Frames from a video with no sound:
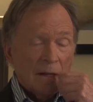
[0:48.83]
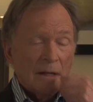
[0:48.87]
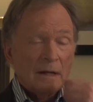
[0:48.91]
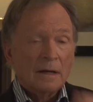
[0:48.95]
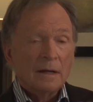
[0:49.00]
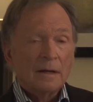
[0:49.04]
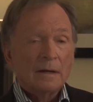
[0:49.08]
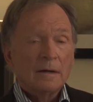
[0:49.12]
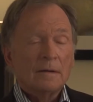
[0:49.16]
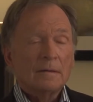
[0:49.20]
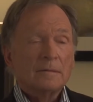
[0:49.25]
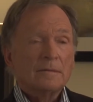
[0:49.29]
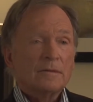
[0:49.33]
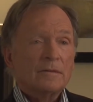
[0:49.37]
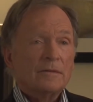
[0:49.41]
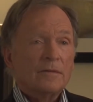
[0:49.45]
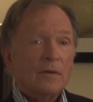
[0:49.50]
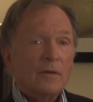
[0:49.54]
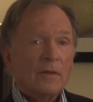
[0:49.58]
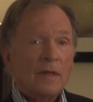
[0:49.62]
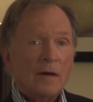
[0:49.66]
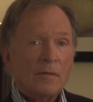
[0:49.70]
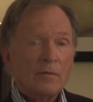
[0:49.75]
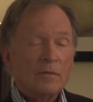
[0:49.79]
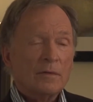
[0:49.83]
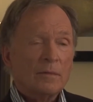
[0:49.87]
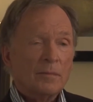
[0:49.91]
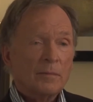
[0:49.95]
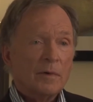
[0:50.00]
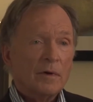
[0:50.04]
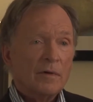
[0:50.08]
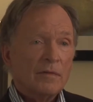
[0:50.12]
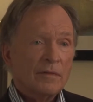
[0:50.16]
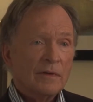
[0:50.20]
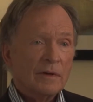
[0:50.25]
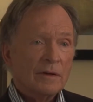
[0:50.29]
Uh, so that was a
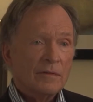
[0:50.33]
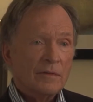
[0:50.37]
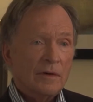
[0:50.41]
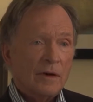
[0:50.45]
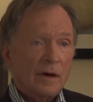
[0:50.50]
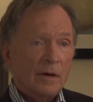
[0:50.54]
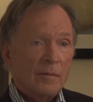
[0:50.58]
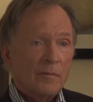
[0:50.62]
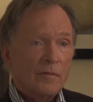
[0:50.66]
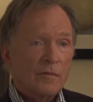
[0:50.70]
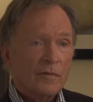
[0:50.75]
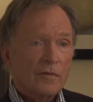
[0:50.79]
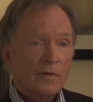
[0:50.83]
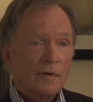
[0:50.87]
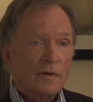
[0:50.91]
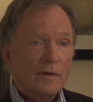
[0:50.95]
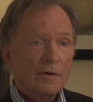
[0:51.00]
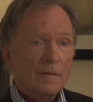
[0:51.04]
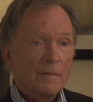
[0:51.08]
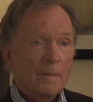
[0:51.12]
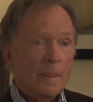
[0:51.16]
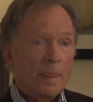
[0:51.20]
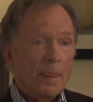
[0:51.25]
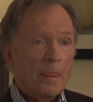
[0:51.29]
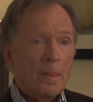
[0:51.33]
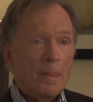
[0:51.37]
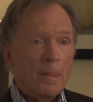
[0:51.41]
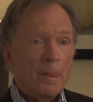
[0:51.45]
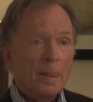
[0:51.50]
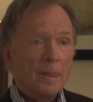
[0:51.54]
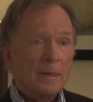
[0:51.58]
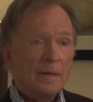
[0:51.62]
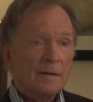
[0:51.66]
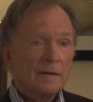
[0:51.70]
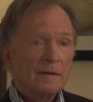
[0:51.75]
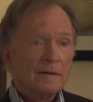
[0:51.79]
perfect job for
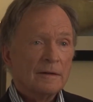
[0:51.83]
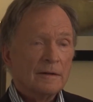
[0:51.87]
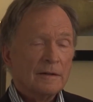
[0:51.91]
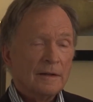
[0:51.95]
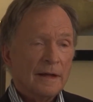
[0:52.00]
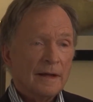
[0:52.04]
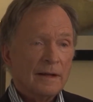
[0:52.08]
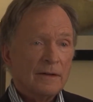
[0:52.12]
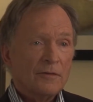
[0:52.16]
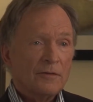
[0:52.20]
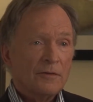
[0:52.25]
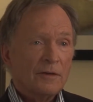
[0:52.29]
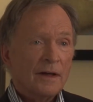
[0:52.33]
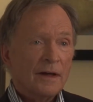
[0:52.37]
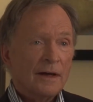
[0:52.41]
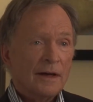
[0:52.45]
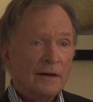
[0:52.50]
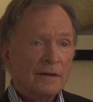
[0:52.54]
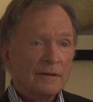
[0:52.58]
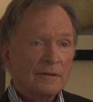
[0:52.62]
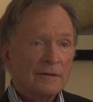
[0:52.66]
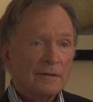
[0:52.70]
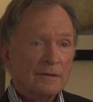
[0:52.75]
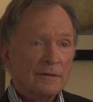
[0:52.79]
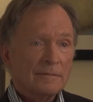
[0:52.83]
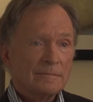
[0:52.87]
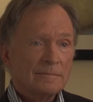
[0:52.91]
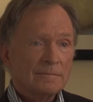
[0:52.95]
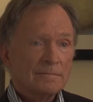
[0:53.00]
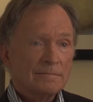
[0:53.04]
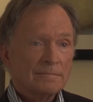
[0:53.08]
an alleged actor.